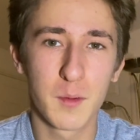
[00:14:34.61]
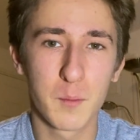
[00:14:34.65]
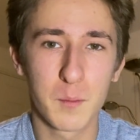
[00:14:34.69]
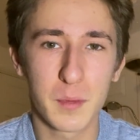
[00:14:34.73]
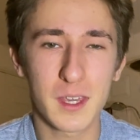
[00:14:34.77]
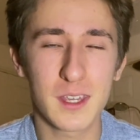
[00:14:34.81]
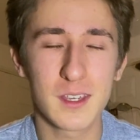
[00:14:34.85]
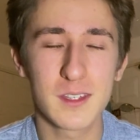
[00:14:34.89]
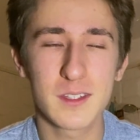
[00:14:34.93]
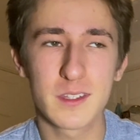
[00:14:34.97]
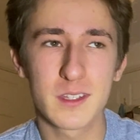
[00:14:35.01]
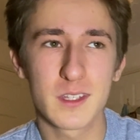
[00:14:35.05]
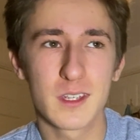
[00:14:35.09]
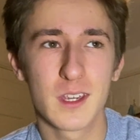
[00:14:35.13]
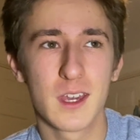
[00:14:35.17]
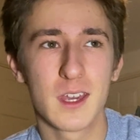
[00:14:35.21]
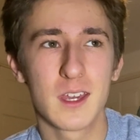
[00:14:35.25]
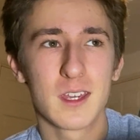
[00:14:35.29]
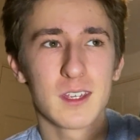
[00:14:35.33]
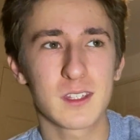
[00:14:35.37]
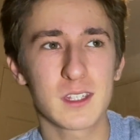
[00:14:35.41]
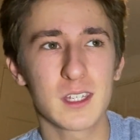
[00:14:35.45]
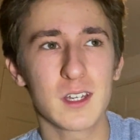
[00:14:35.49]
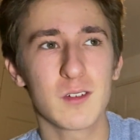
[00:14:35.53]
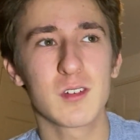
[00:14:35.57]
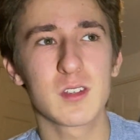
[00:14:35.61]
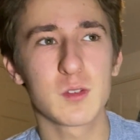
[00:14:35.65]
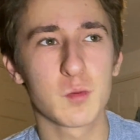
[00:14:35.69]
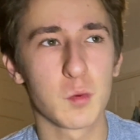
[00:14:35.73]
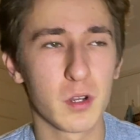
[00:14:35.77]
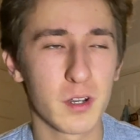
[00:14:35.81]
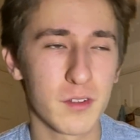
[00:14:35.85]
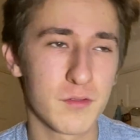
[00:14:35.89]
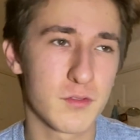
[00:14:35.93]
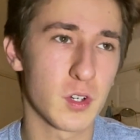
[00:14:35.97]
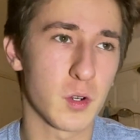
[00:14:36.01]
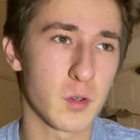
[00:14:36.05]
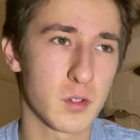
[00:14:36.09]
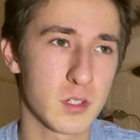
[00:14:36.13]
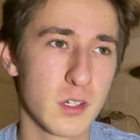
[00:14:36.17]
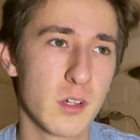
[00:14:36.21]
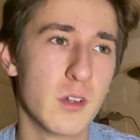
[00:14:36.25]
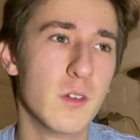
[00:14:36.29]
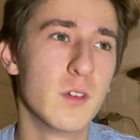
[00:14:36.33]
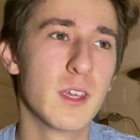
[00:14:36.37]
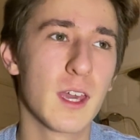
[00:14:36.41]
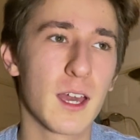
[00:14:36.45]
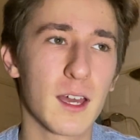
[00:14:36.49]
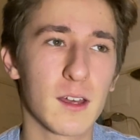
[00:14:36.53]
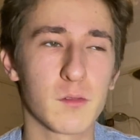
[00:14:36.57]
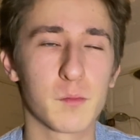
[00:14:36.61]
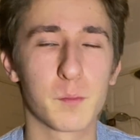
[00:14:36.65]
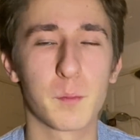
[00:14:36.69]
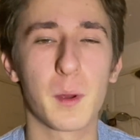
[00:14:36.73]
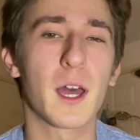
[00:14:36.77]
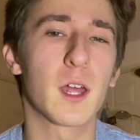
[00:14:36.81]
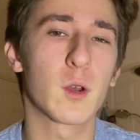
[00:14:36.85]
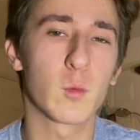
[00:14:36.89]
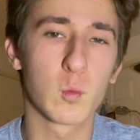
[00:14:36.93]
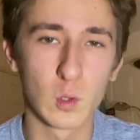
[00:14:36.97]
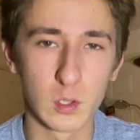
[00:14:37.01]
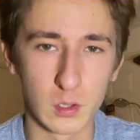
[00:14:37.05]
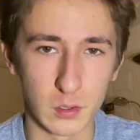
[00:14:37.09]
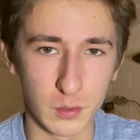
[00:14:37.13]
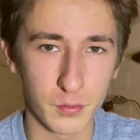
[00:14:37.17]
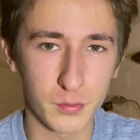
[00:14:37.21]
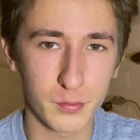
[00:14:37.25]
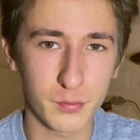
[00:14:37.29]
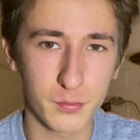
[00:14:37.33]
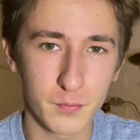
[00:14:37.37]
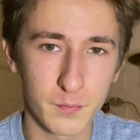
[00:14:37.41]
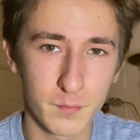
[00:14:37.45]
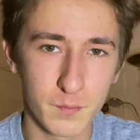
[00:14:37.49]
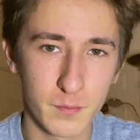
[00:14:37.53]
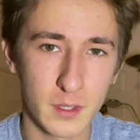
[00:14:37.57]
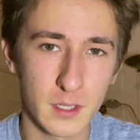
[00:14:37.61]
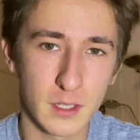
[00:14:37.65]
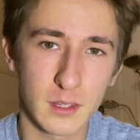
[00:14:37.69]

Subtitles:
Because series 1 of Doctor Who, you have Bad Wolf.